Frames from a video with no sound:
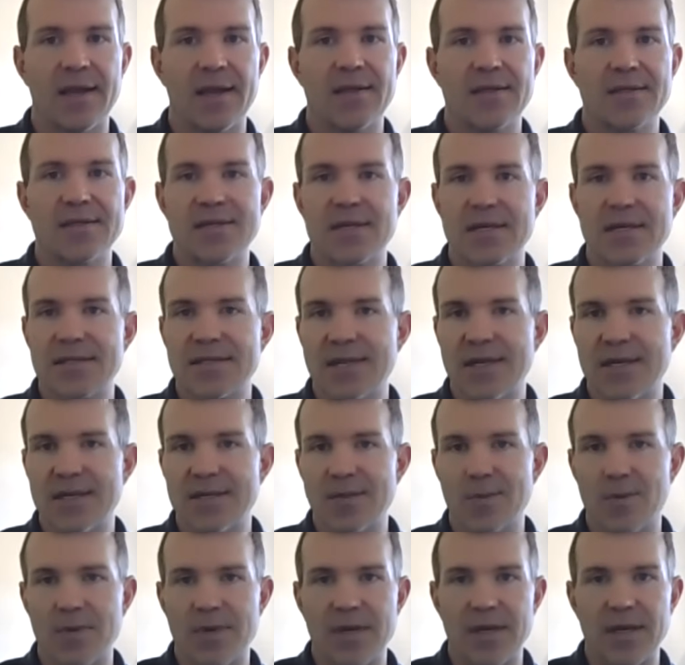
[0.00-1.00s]
6 days a
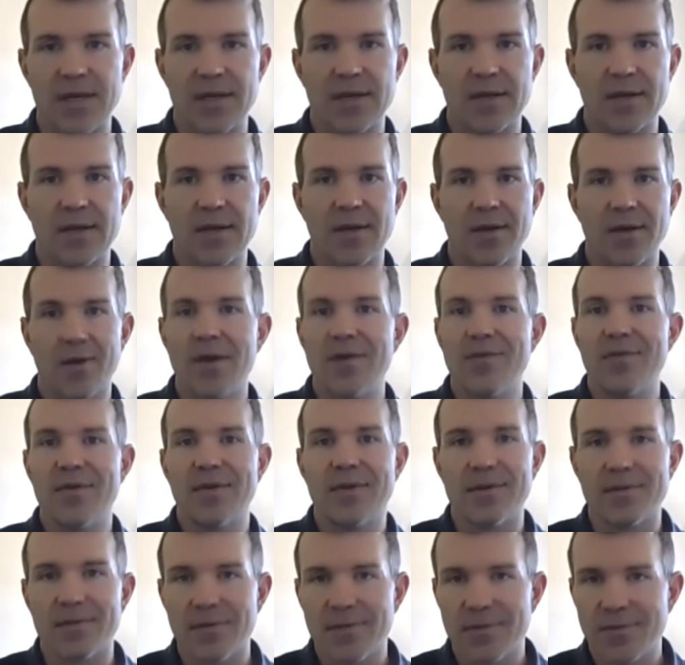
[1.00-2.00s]
week, or
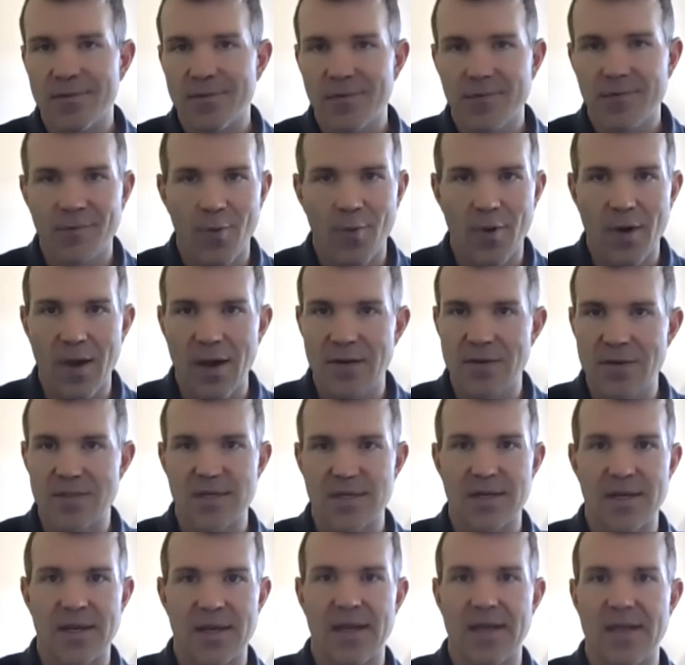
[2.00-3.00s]
even 4 hours a
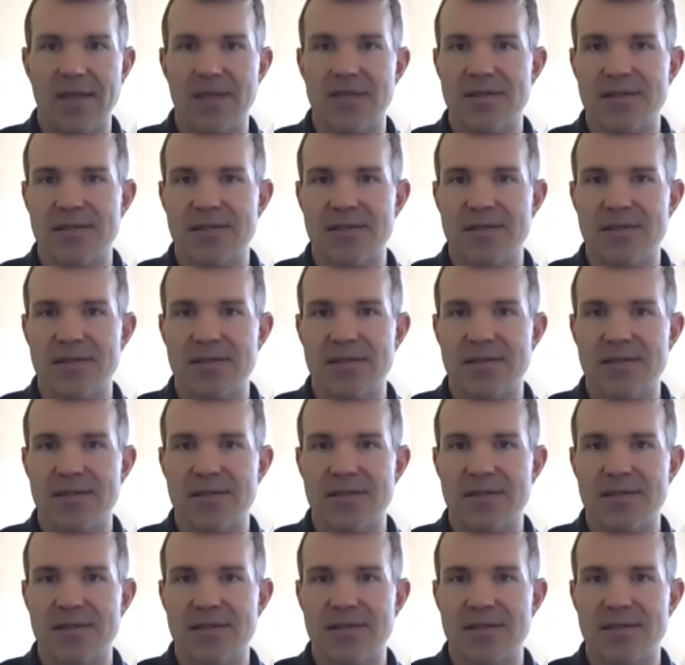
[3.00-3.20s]
day,